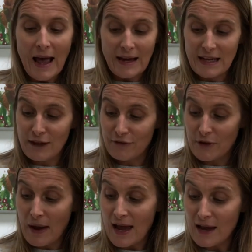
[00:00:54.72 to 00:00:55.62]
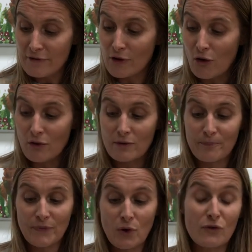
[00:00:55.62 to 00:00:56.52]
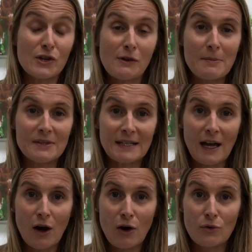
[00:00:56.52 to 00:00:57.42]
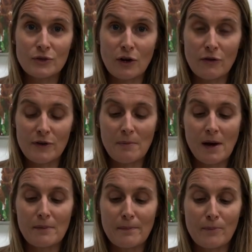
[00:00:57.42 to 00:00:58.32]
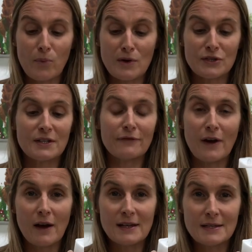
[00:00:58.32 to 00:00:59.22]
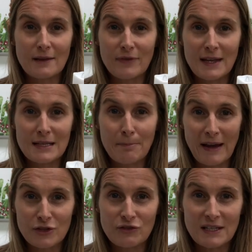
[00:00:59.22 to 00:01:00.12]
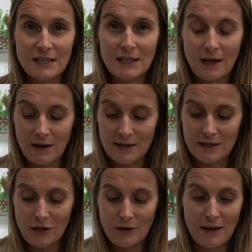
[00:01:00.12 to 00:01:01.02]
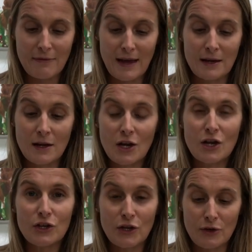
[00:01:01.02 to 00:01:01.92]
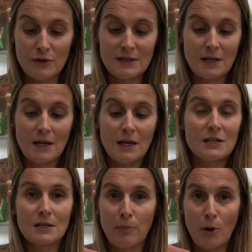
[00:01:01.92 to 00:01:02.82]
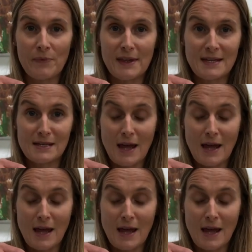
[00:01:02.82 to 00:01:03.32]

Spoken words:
and if you have got or you're able to get hold of, you might want to find these battery tea lights that you can then use to pop the